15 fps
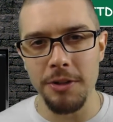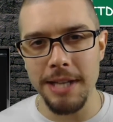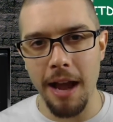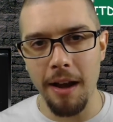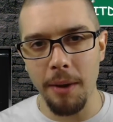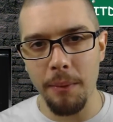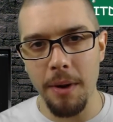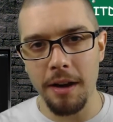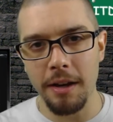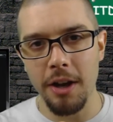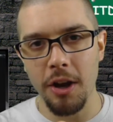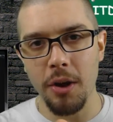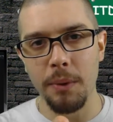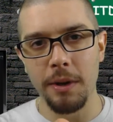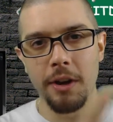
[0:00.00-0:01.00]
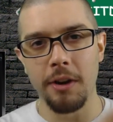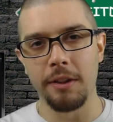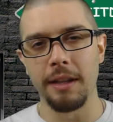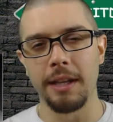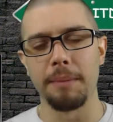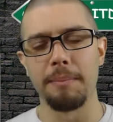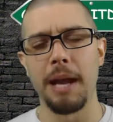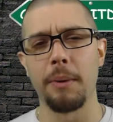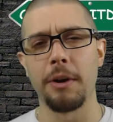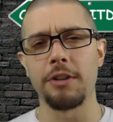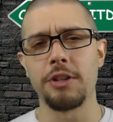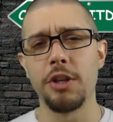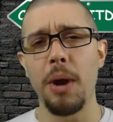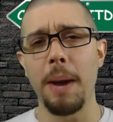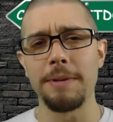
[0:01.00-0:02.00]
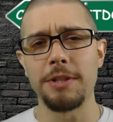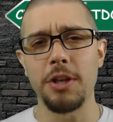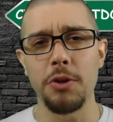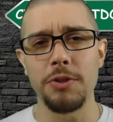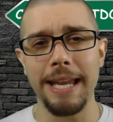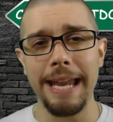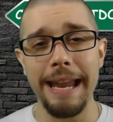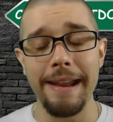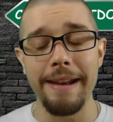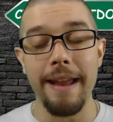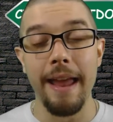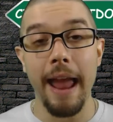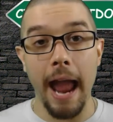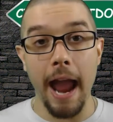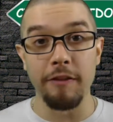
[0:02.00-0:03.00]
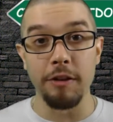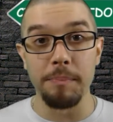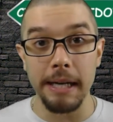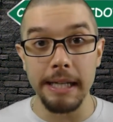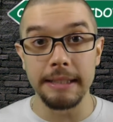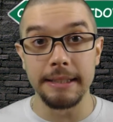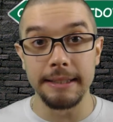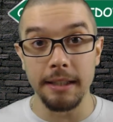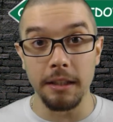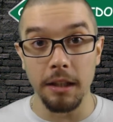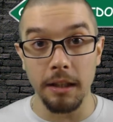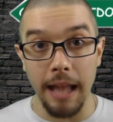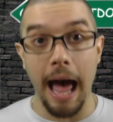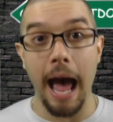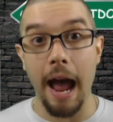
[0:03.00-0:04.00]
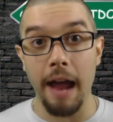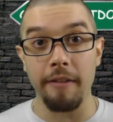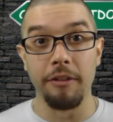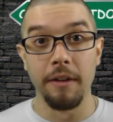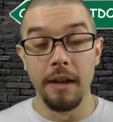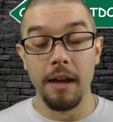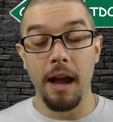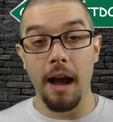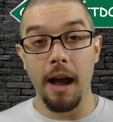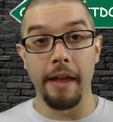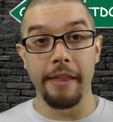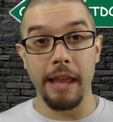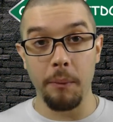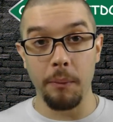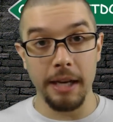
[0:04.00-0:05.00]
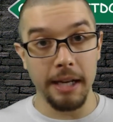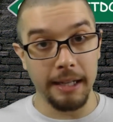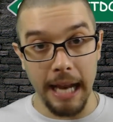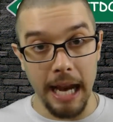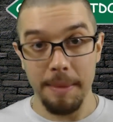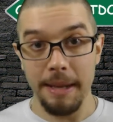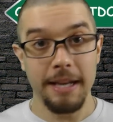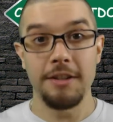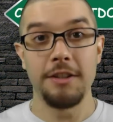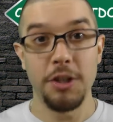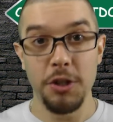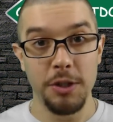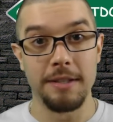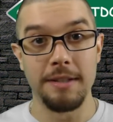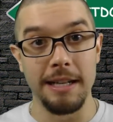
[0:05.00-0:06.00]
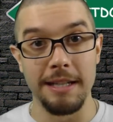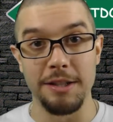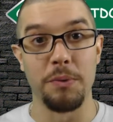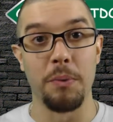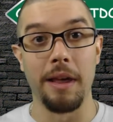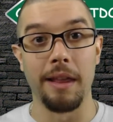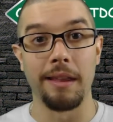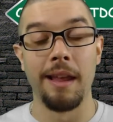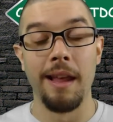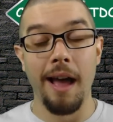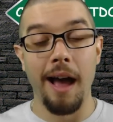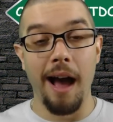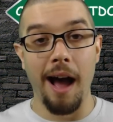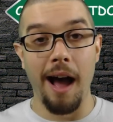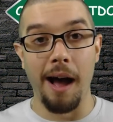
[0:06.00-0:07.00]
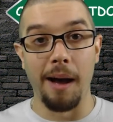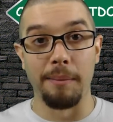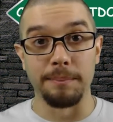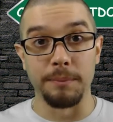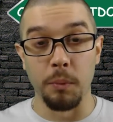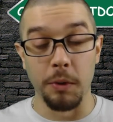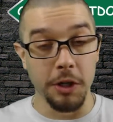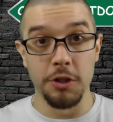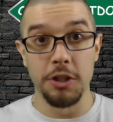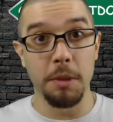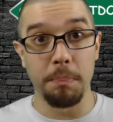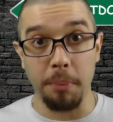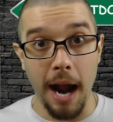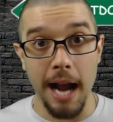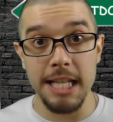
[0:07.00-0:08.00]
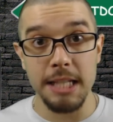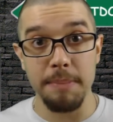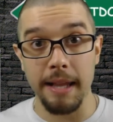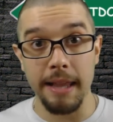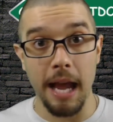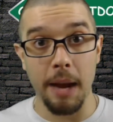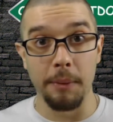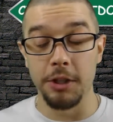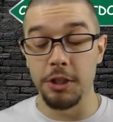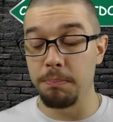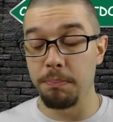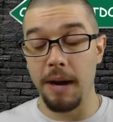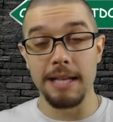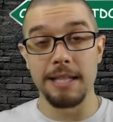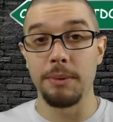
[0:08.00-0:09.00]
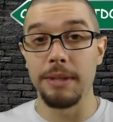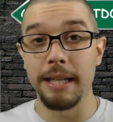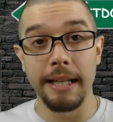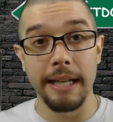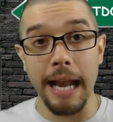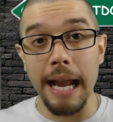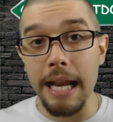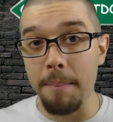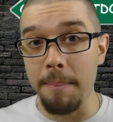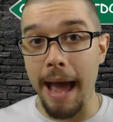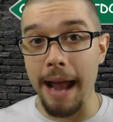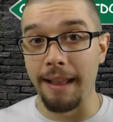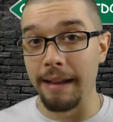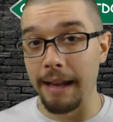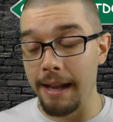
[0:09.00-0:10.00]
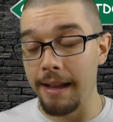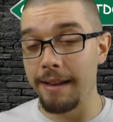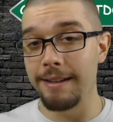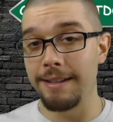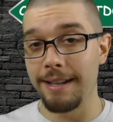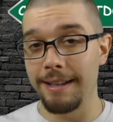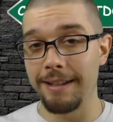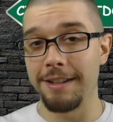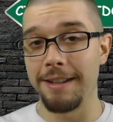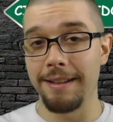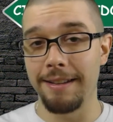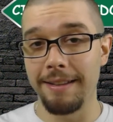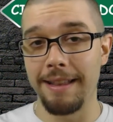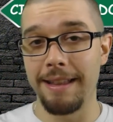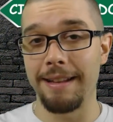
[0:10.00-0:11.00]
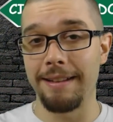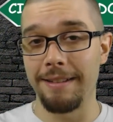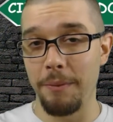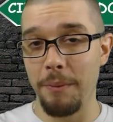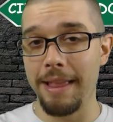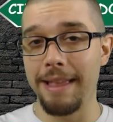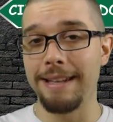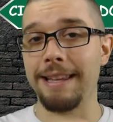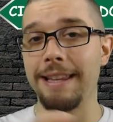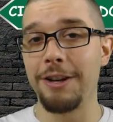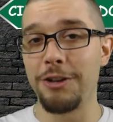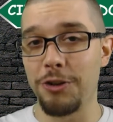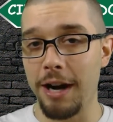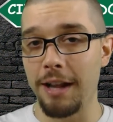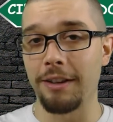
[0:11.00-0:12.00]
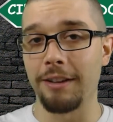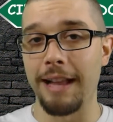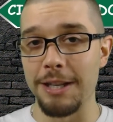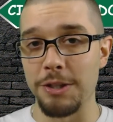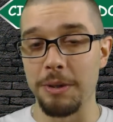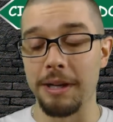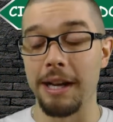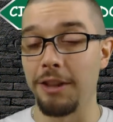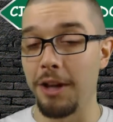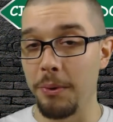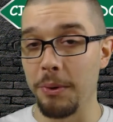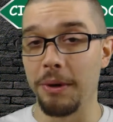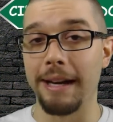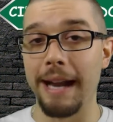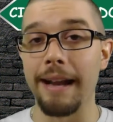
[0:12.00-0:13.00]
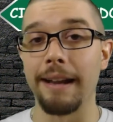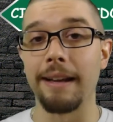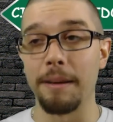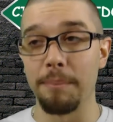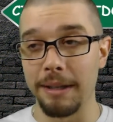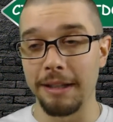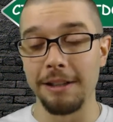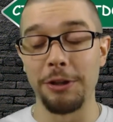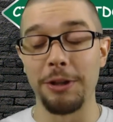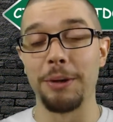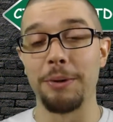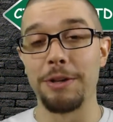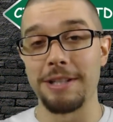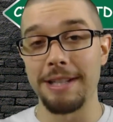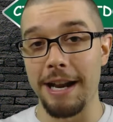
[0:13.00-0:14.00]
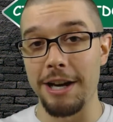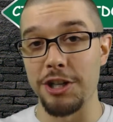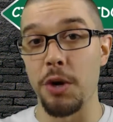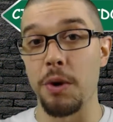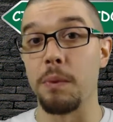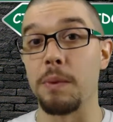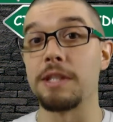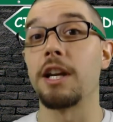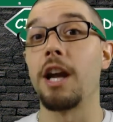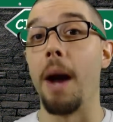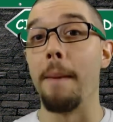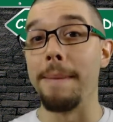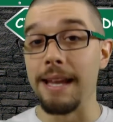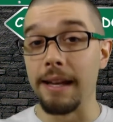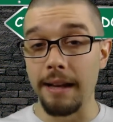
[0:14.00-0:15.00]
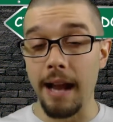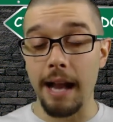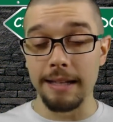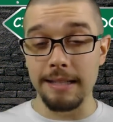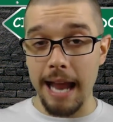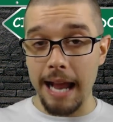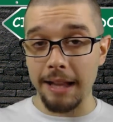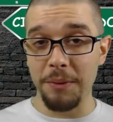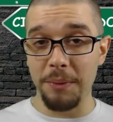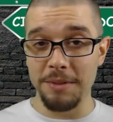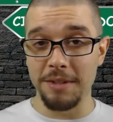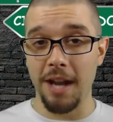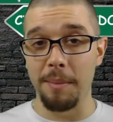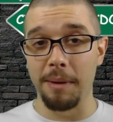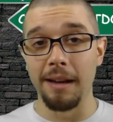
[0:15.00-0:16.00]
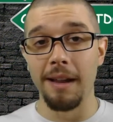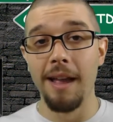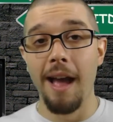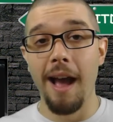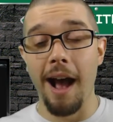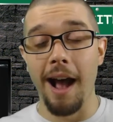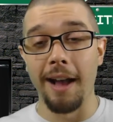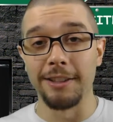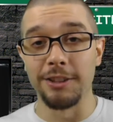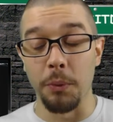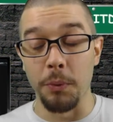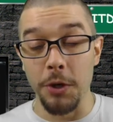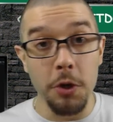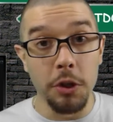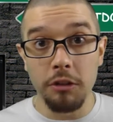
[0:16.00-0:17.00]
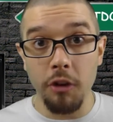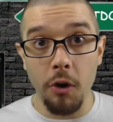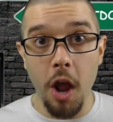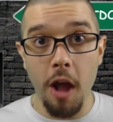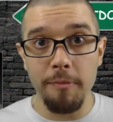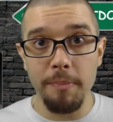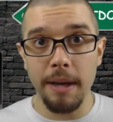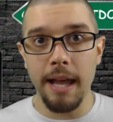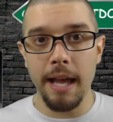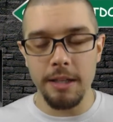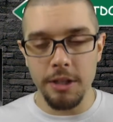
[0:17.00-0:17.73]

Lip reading: Now I want to know what you're thinking, man. We are 2 episodes in. Everybody is still alive that we came into the season with. Were you surprised by that? Were you surprised that we didn't get any battling? I tell you, the way they did that trailer last week, I thought we were getting it, but clearly we were just kind of showing what's coming, not exactly what was coming. So were you thrown off by that?